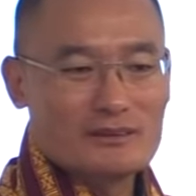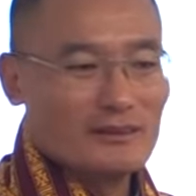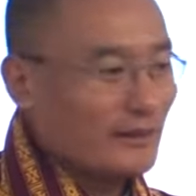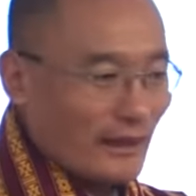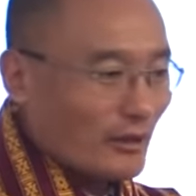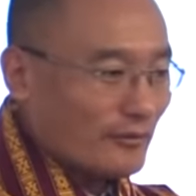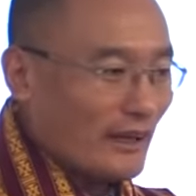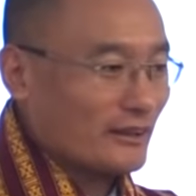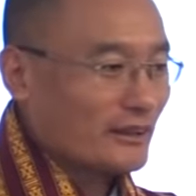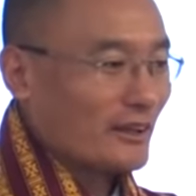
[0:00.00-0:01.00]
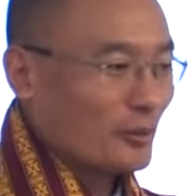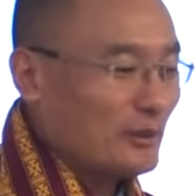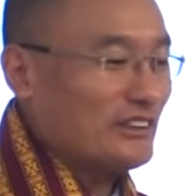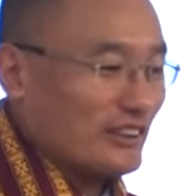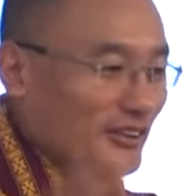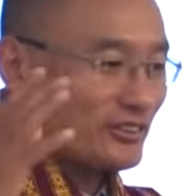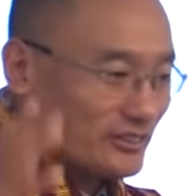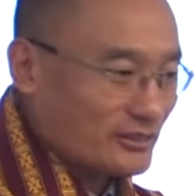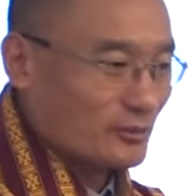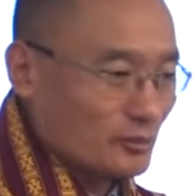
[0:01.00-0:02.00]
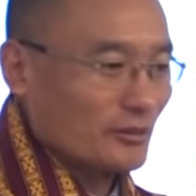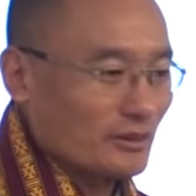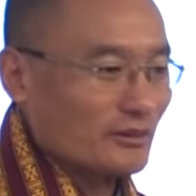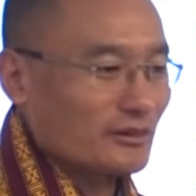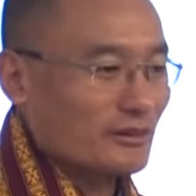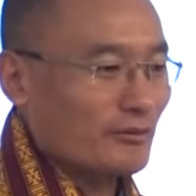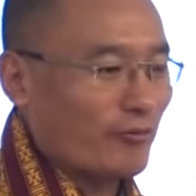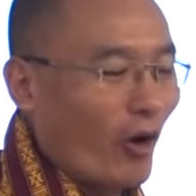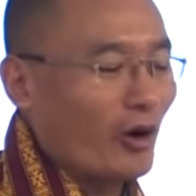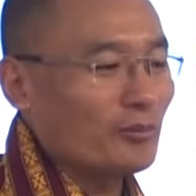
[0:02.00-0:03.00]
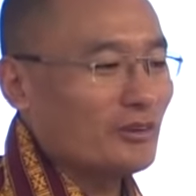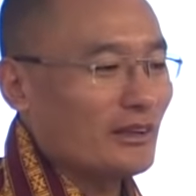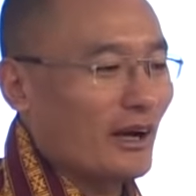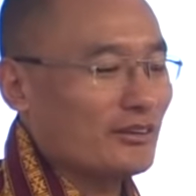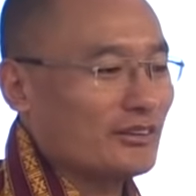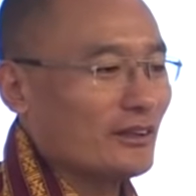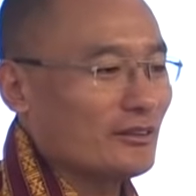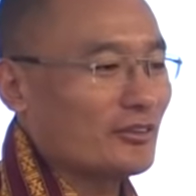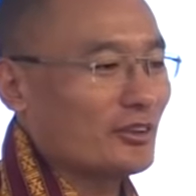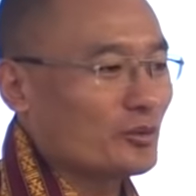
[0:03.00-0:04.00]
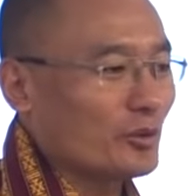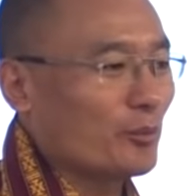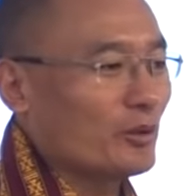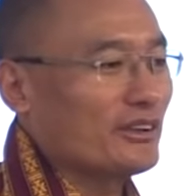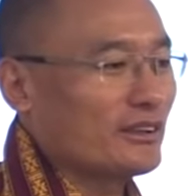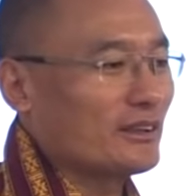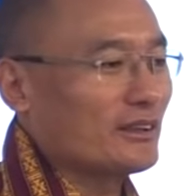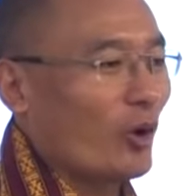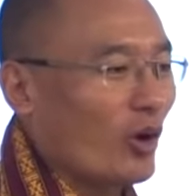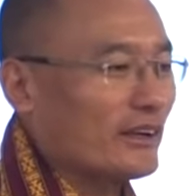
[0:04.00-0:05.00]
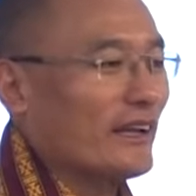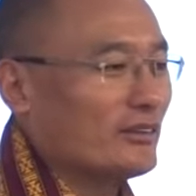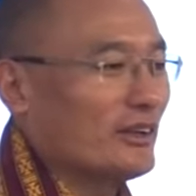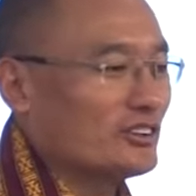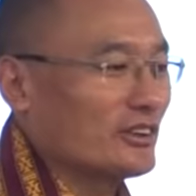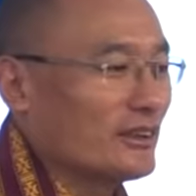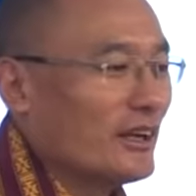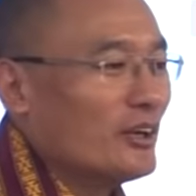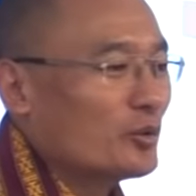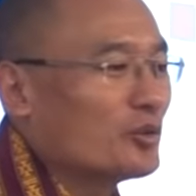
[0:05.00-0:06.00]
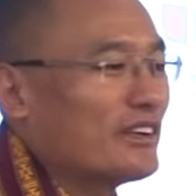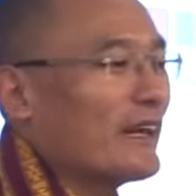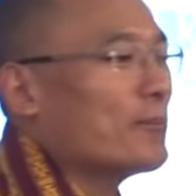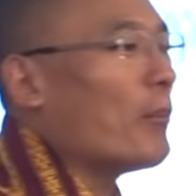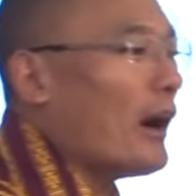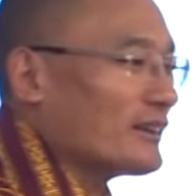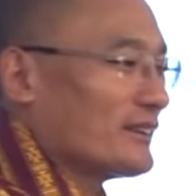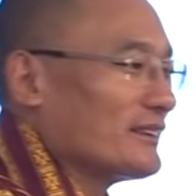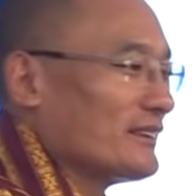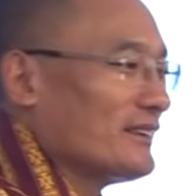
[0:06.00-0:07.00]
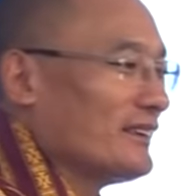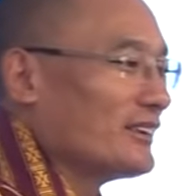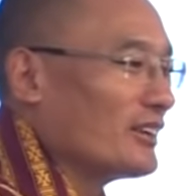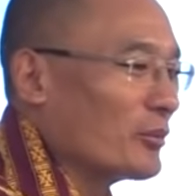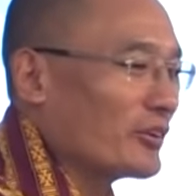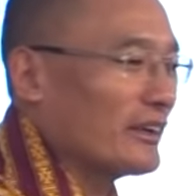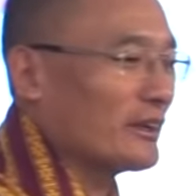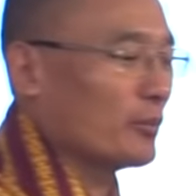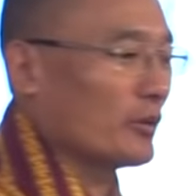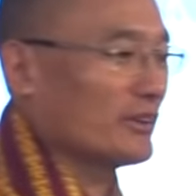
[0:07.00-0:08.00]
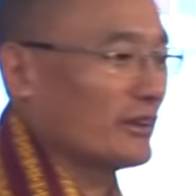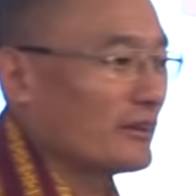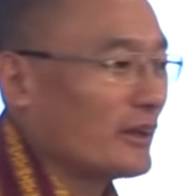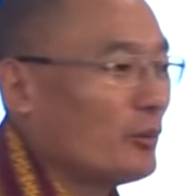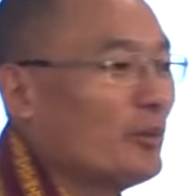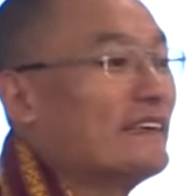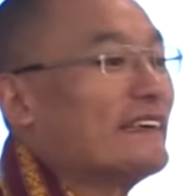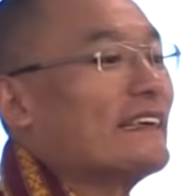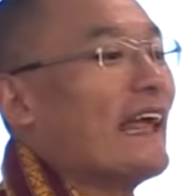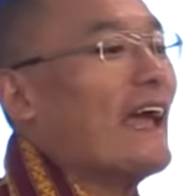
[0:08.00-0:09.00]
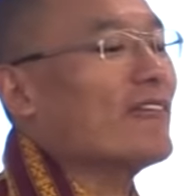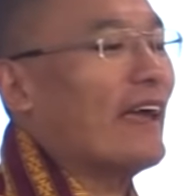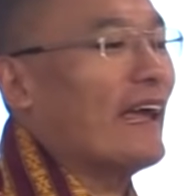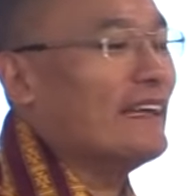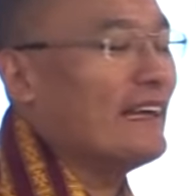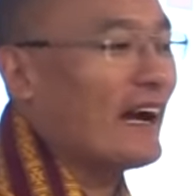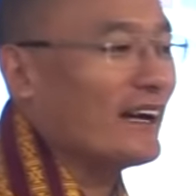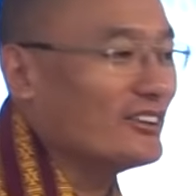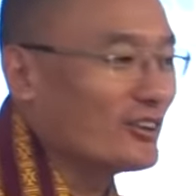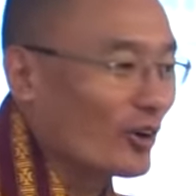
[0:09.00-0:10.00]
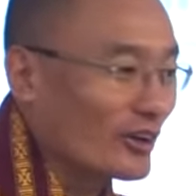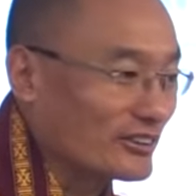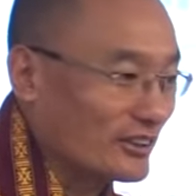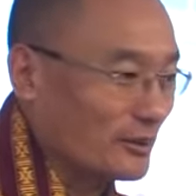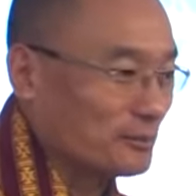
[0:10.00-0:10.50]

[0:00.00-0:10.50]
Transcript: None of that. We just formed ourselves into a political organization to take part in the democratic process. We didn't have any ideology.